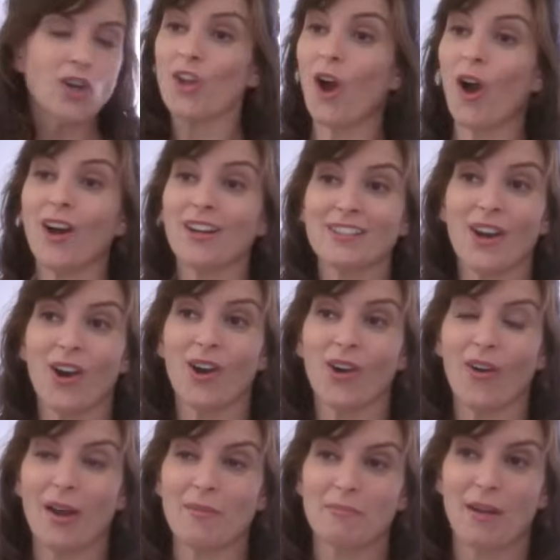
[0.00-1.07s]
No,
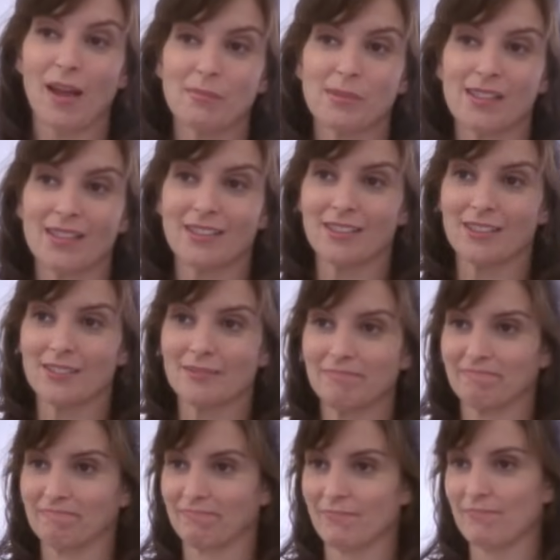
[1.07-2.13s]
no, I'm, I'm single.
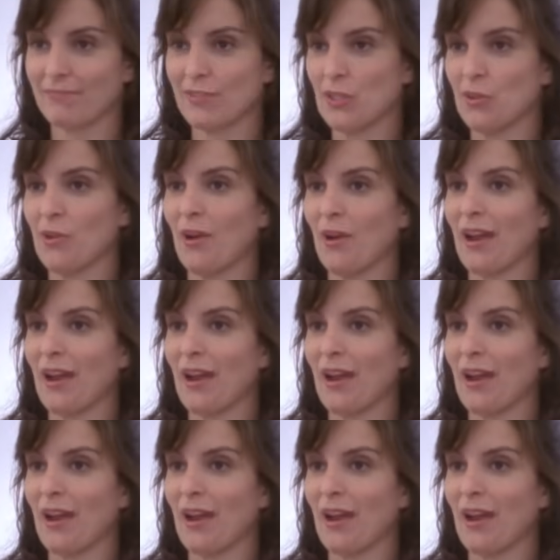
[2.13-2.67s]
Doing